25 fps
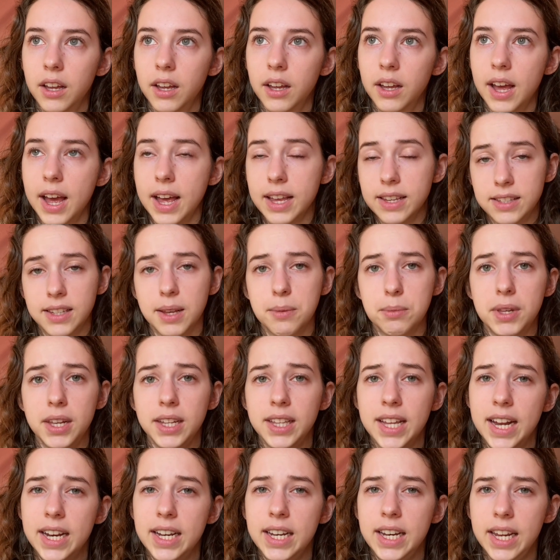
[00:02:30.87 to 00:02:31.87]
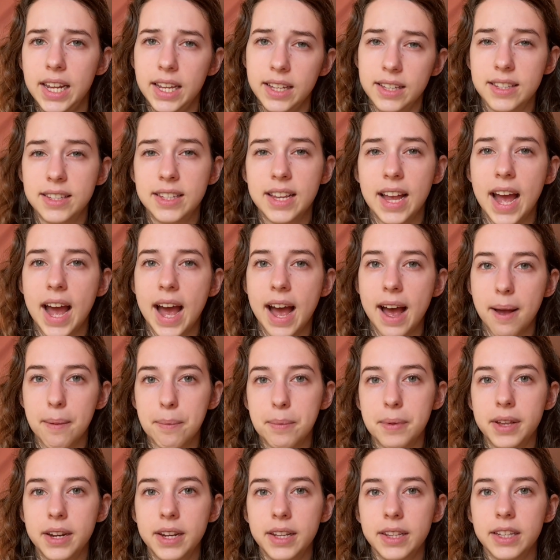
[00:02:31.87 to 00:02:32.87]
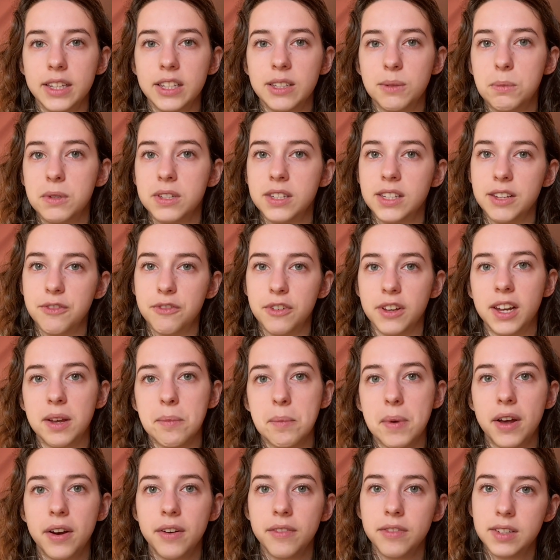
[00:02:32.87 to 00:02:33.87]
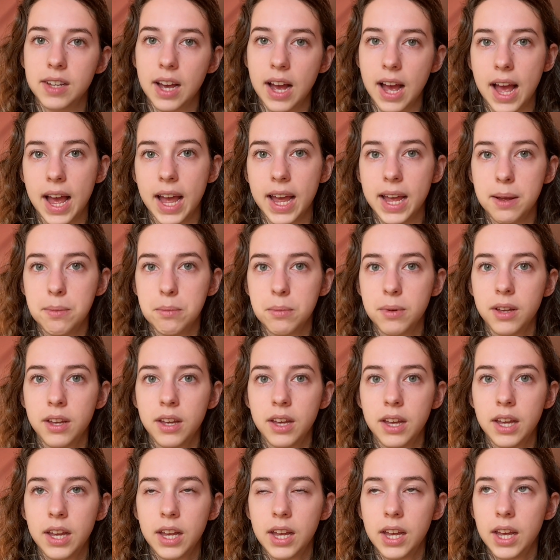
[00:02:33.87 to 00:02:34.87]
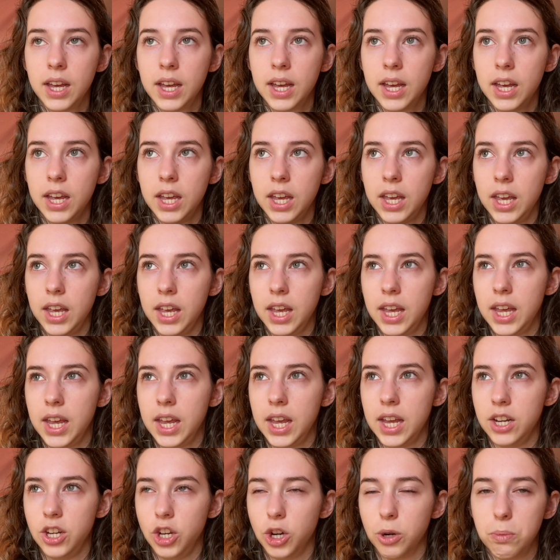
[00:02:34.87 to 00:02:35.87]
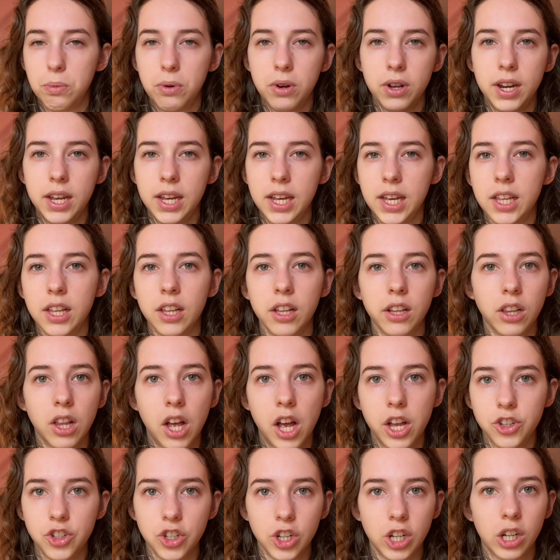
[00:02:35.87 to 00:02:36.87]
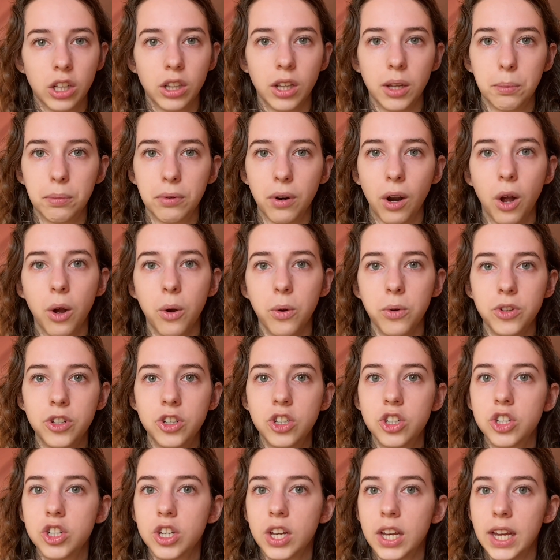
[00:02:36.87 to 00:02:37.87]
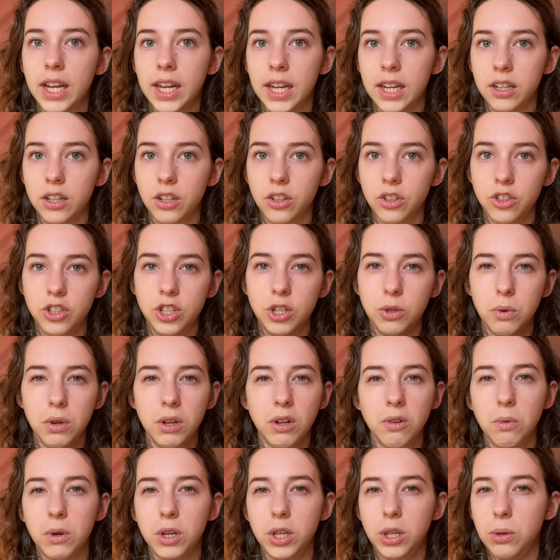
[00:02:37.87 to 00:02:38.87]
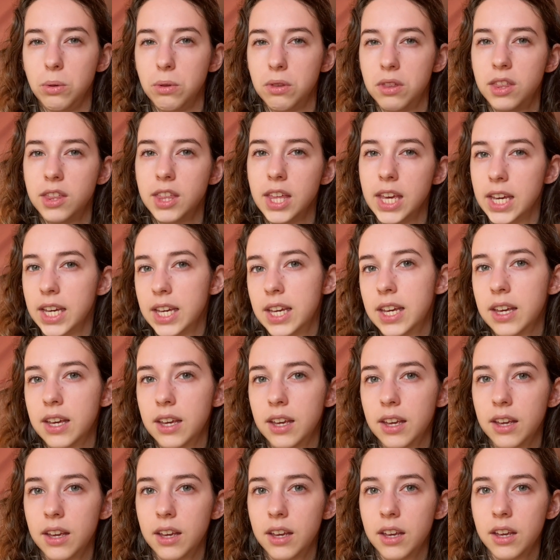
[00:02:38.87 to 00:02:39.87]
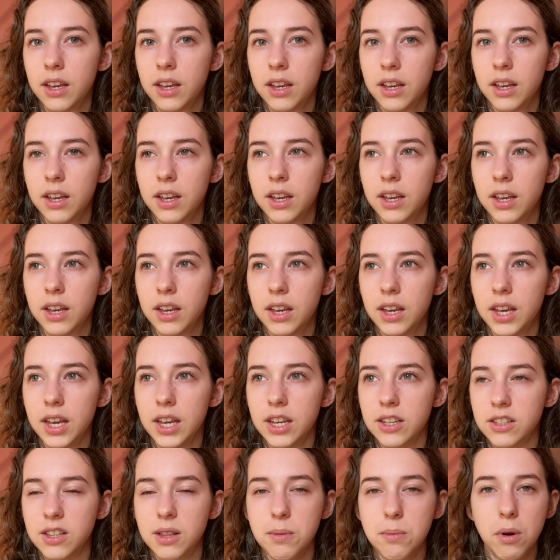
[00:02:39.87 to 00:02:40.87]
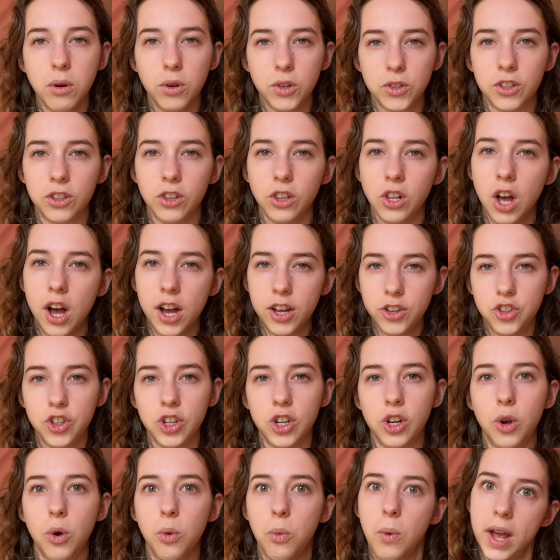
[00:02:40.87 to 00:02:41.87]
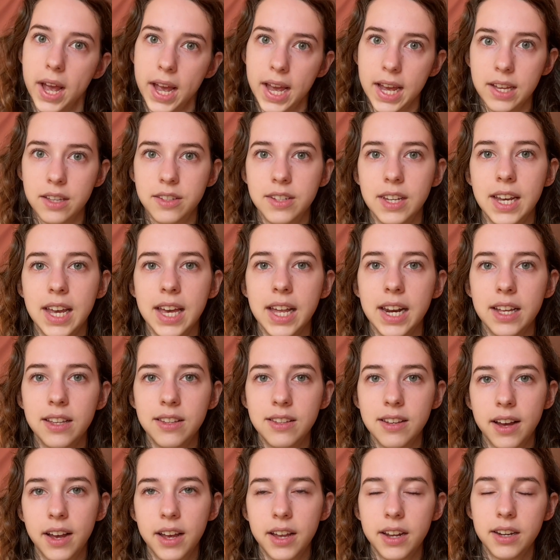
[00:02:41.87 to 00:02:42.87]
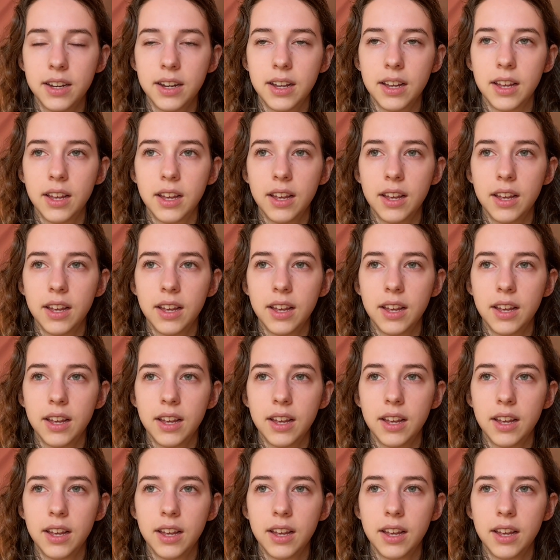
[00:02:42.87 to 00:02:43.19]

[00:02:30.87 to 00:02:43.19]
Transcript: as something that needs to happen in the specific amount of time and you're putting in the logical approach and you're doing what you think is the most logical way to get it done,